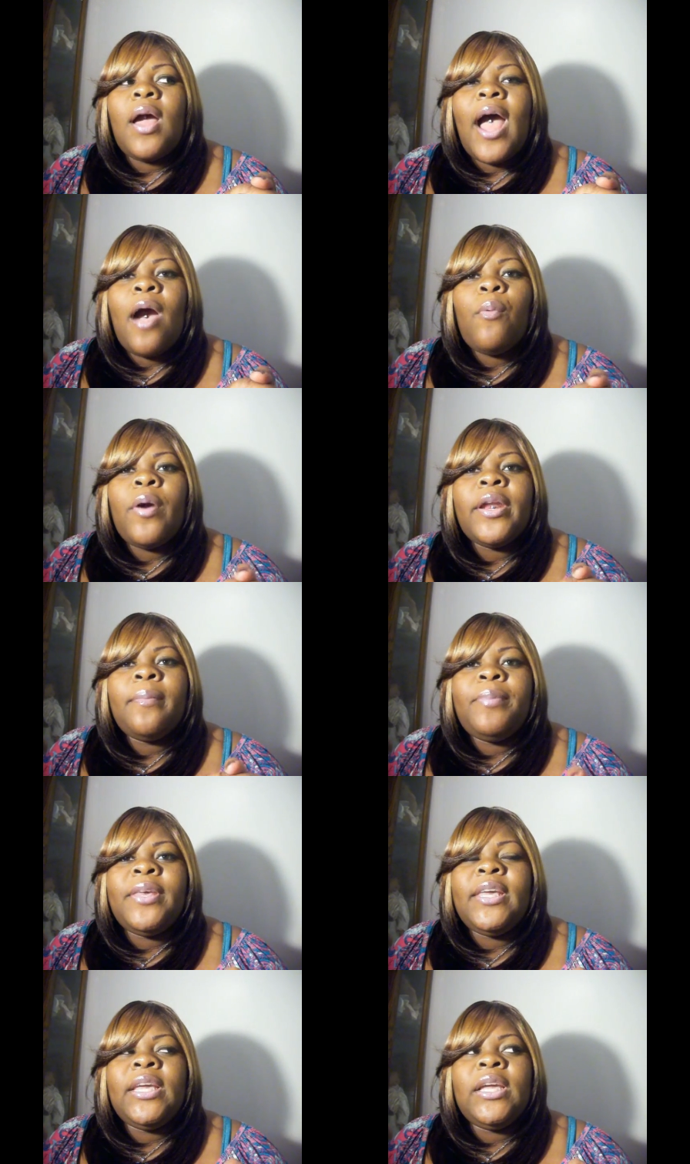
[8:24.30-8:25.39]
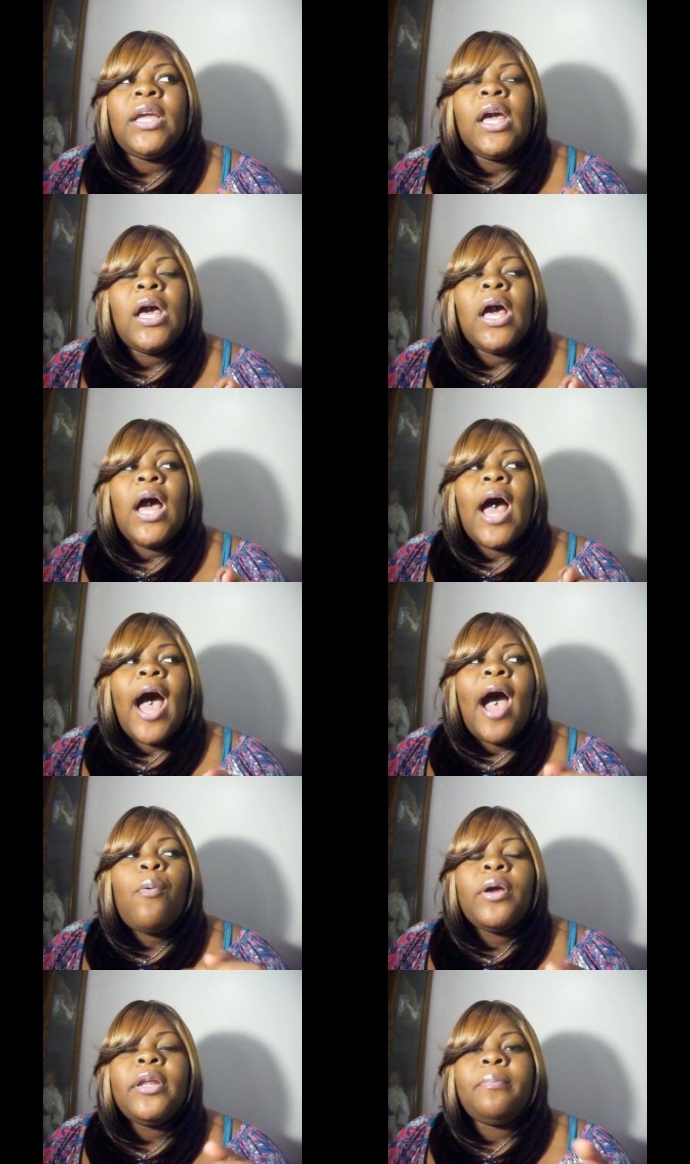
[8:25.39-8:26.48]
I want to be
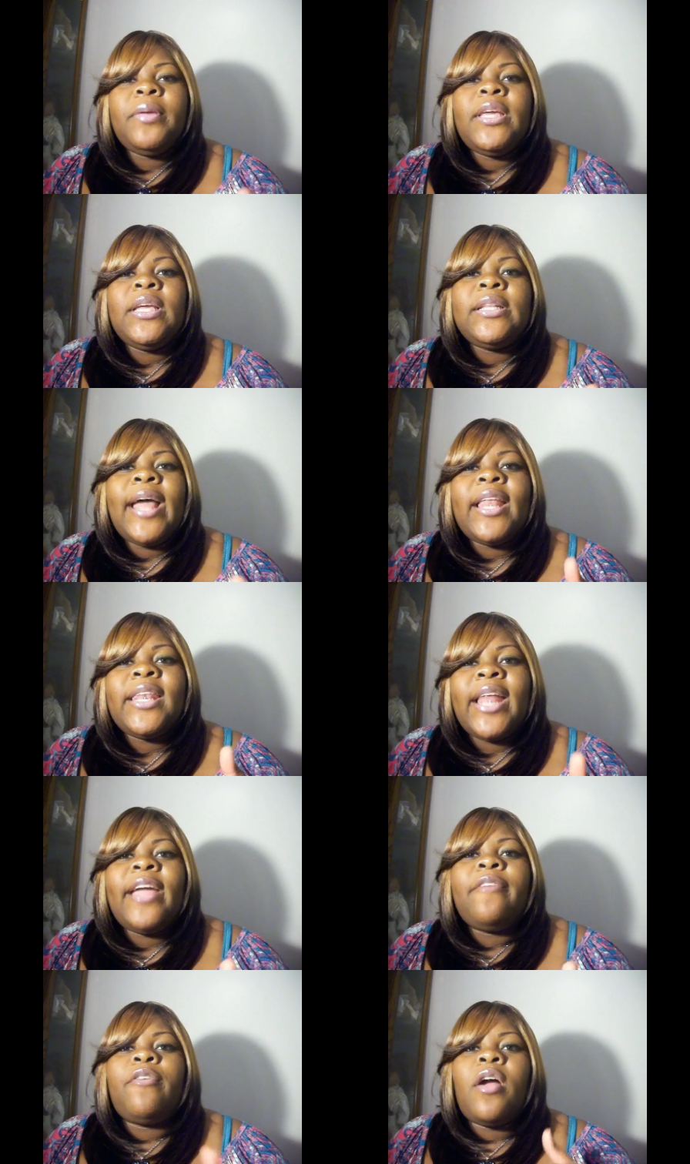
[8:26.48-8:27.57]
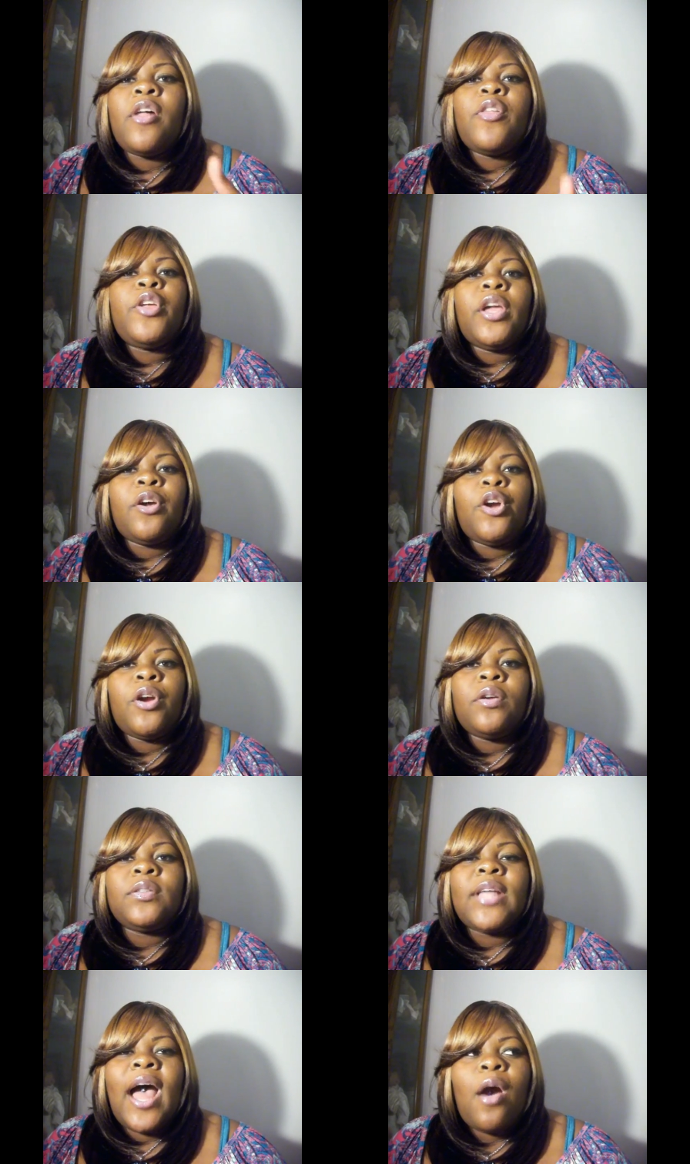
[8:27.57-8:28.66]
I want to be that light for other young girls.